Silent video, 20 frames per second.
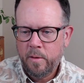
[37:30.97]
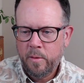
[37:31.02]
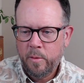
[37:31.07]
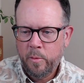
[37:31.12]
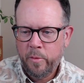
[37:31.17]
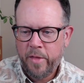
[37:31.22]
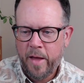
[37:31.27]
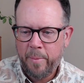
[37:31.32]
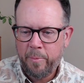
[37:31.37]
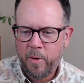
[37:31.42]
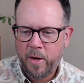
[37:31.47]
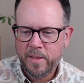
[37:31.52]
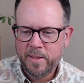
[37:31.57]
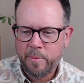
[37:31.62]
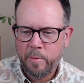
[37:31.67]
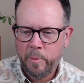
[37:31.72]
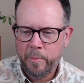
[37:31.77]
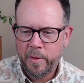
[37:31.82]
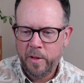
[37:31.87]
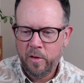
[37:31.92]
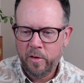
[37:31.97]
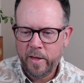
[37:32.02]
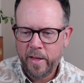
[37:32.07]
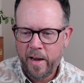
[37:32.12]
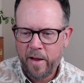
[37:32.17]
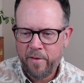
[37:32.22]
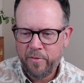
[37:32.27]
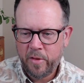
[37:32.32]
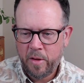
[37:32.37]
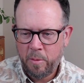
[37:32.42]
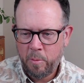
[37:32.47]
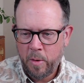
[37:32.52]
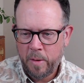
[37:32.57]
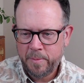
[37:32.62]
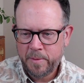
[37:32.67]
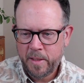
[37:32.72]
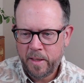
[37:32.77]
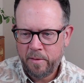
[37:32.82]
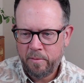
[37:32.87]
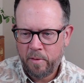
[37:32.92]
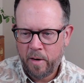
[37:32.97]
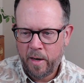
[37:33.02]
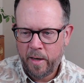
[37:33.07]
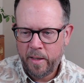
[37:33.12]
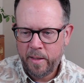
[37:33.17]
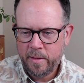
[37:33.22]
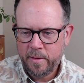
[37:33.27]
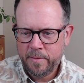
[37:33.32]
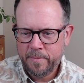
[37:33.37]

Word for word: that price I'm gonna be looking out for that website, right?